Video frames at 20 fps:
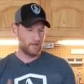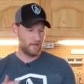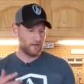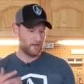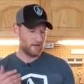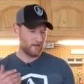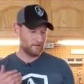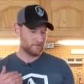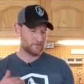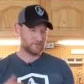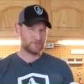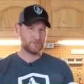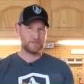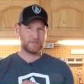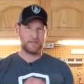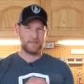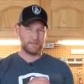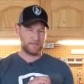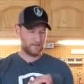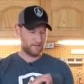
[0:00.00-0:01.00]
uh, just to
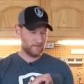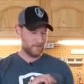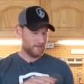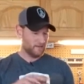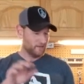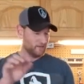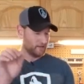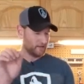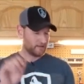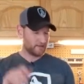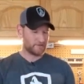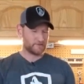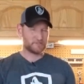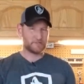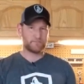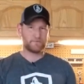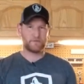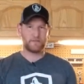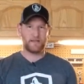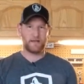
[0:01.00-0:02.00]
get clear
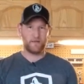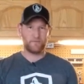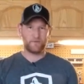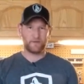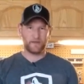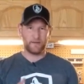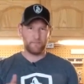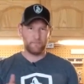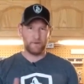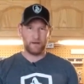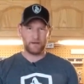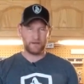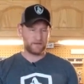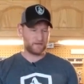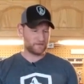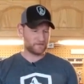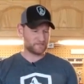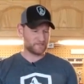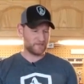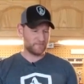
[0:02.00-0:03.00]
something out that got mud
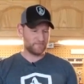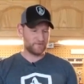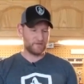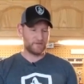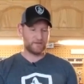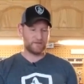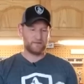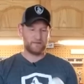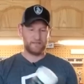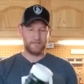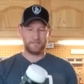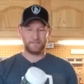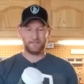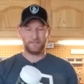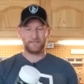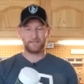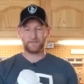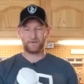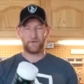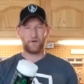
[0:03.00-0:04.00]
in or something. These
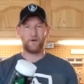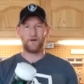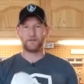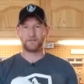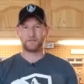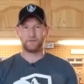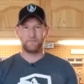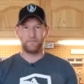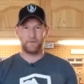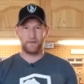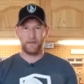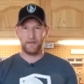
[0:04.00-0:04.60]
things are awesome.